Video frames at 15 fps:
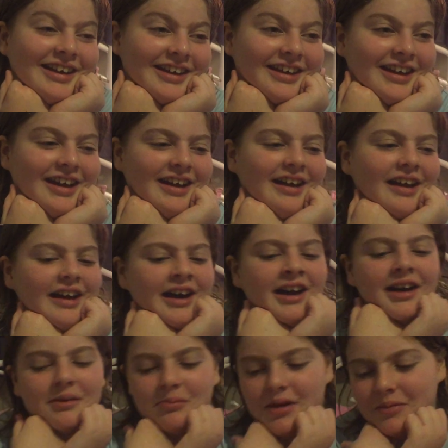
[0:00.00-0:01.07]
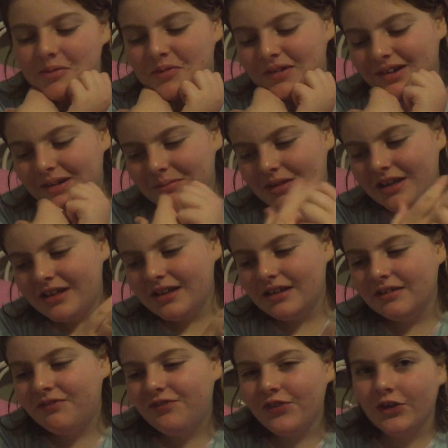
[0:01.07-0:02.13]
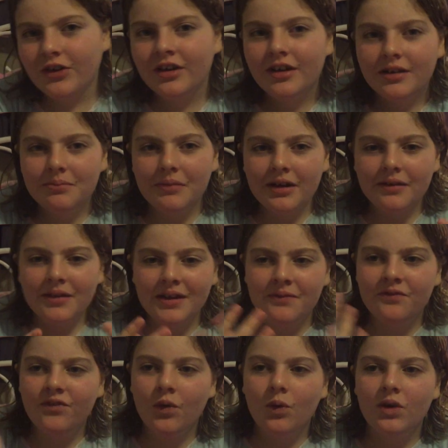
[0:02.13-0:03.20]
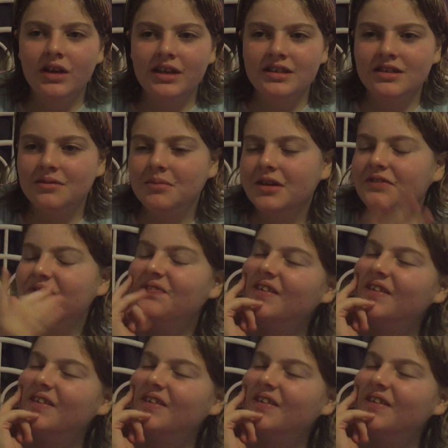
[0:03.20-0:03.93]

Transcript: Yeah, maybe when I'm like in the 40s, I might